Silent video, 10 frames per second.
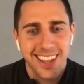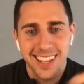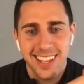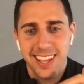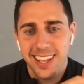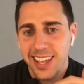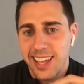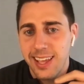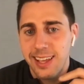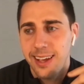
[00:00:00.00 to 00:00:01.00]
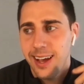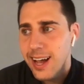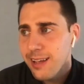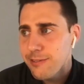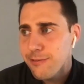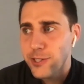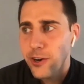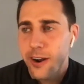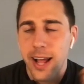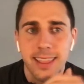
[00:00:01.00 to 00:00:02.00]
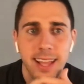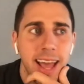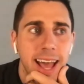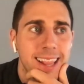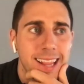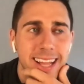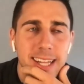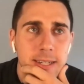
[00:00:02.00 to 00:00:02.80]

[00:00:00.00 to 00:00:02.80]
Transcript: He he. I first started out. I think I had like